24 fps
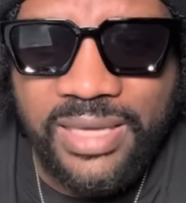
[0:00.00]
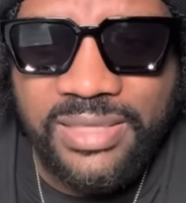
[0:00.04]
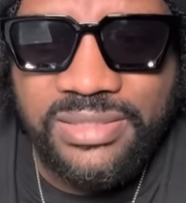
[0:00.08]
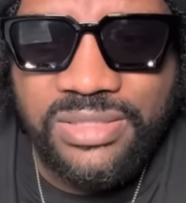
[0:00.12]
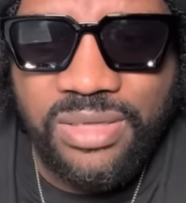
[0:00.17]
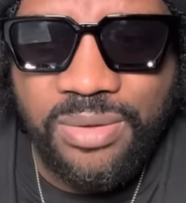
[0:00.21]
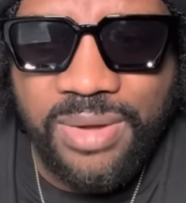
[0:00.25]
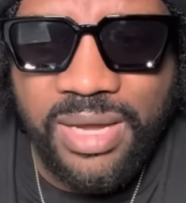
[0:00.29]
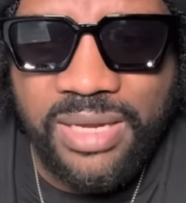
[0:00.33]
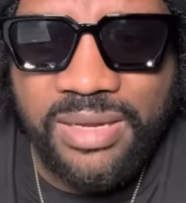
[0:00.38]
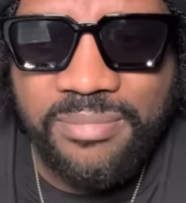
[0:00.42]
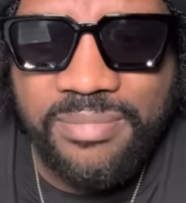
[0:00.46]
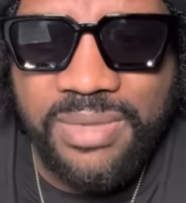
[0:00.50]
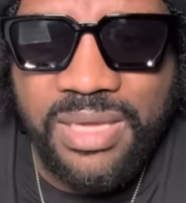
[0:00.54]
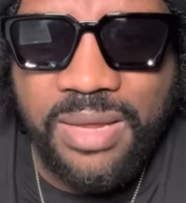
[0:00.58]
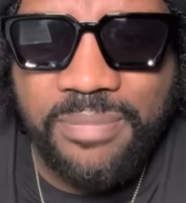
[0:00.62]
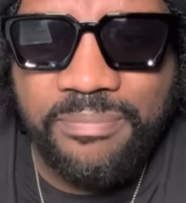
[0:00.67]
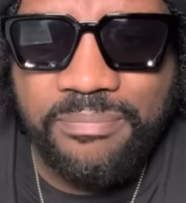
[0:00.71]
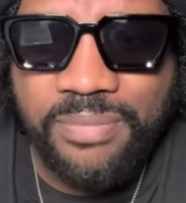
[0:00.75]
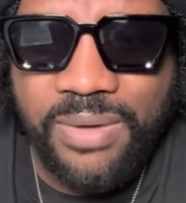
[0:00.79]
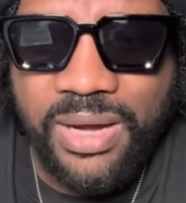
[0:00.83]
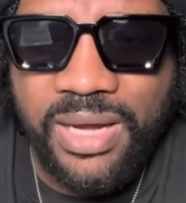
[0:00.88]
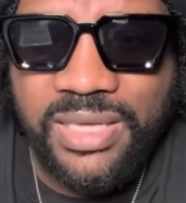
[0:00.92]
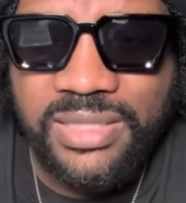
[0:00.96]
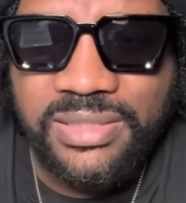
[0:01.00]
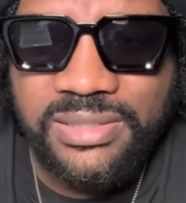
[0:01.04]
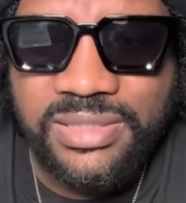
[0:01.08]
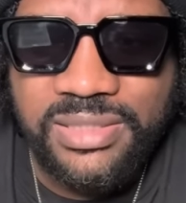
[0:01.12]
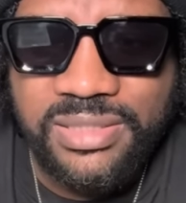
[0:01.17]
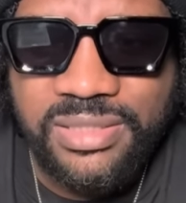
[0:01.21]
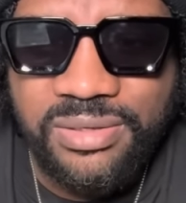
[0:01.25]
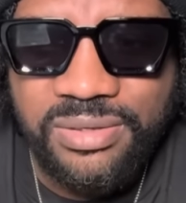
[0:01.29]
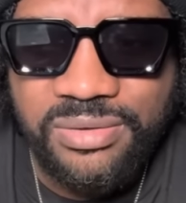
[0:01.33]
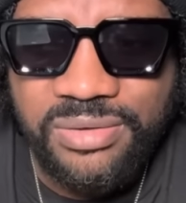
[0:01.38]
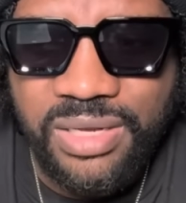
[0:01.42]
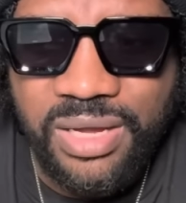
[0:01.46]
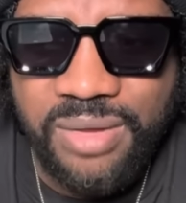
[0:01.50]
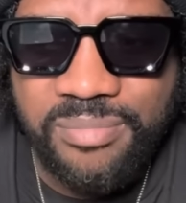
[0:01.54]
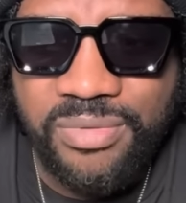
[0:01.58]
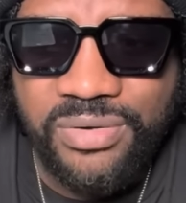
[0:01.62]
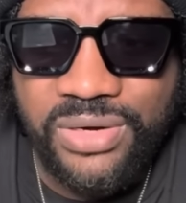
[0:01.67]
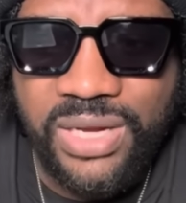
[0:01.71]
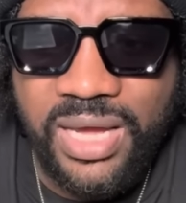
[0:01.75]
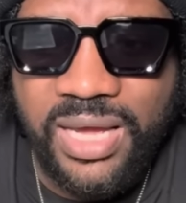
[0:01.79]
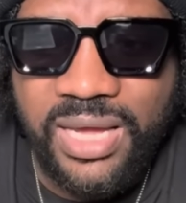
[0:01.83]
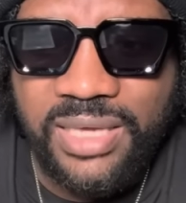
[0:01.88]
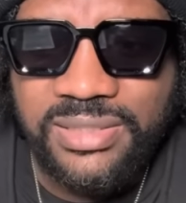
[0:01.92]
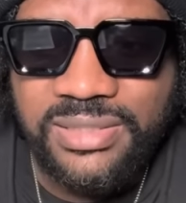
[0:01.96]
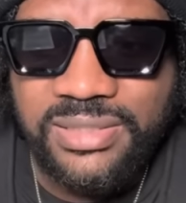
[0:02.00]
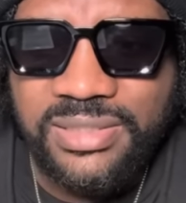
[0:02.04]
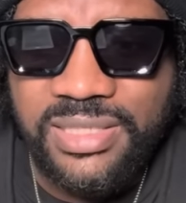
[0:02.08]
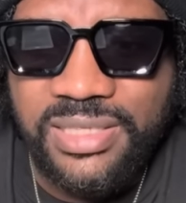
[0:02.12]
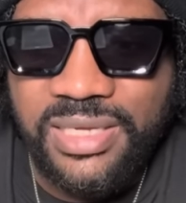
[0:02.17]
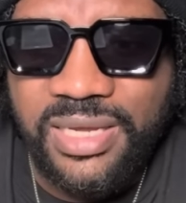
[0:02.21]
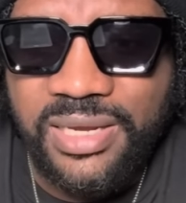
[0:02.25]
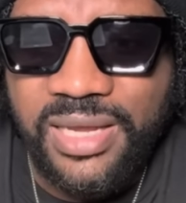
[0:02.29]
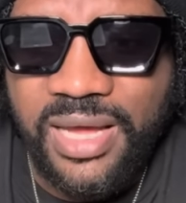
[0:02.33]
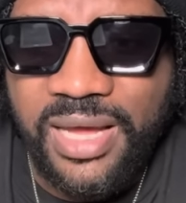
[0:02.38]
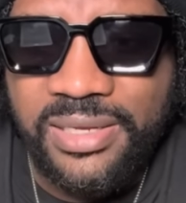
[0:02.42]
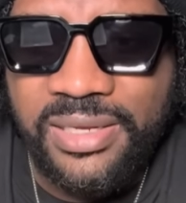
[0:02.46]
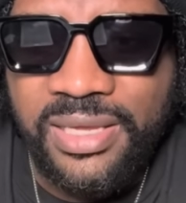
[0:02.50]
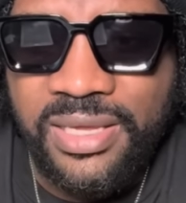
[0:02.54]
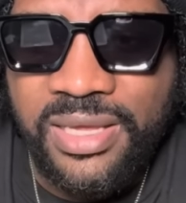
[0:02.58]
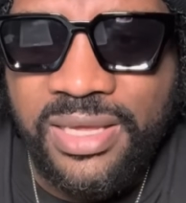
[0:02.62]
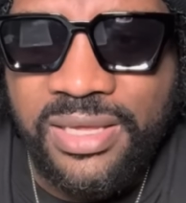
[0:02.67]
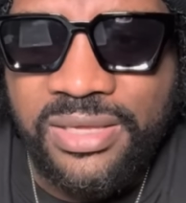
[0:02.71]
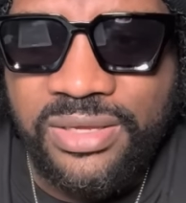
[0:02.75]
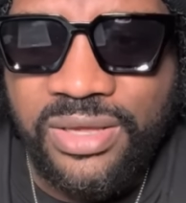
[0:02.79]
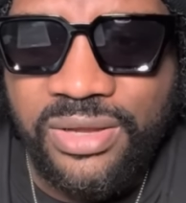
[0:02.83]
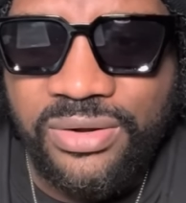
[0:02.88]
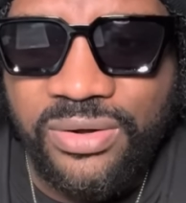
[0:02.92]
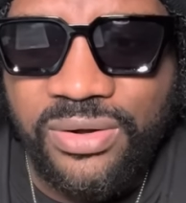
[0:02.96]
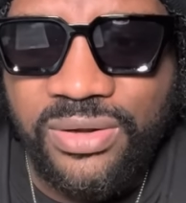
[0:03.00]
some of the main points, they would have stated that, you know,